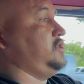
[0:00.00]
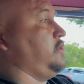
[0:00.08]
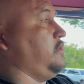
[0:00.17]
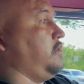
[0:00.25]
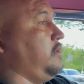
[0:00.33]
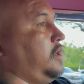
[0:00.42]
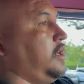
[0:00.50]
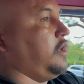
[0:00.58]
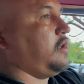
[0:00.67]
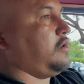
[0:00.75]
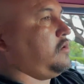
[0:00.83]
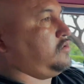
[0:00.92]
So,
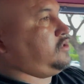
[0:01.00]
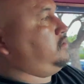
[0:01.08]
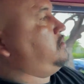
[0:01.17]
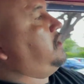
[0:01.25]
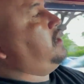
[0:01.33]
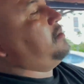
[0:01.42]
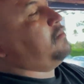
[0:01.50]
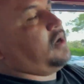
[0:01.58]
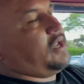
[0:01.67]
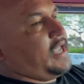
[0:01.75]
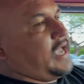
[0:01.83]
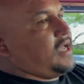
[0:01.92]
oh shit.
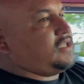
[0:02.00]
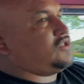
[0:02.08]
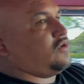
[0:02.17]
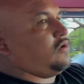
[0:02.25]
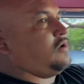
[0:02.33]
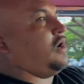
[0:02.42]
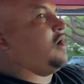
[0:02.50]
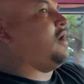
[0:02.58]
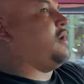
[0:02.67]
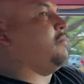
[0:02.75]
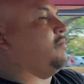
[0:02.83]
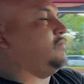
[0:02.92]
But yeah,
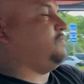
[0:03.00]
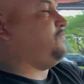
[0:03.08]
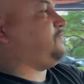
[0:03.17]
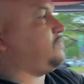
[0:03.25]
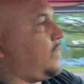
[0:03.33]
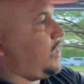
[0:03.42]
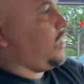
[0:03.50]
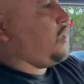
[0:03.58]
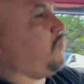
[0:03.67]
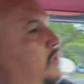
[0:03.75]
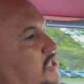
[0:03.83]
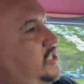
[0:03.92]
so
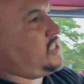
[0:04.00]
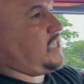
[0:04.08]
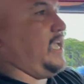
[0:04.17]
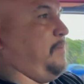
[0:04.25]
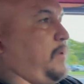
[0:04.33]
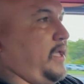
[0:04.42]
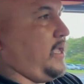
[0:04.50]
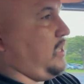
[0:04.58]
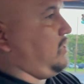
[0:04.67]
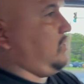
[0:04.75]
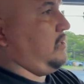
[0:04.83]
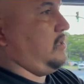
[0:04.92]
we just keep it.
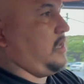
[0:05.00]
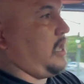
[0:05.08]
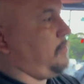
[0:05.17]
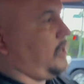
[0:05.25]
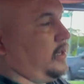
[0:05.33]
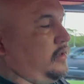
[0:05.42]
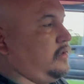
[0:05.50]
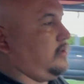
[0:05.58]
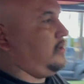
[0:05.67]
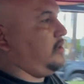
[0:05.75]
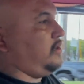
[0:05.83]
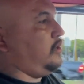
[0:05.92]
I mean,
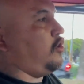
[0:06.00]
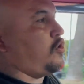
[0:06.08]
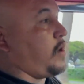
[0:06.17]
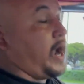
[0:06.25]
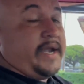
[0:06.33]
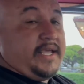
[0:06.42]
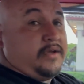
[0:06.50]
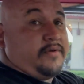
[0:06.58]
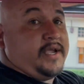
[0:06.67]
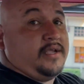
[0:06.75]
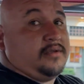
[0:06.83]
low riding, right?